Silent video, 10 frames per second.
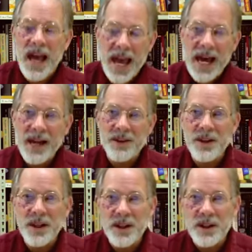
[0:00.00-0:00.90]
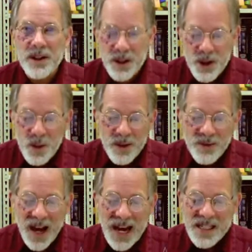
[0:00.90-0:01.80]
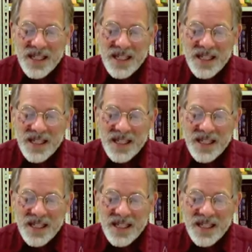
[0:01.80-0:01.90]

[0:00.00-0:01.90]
and the New Revised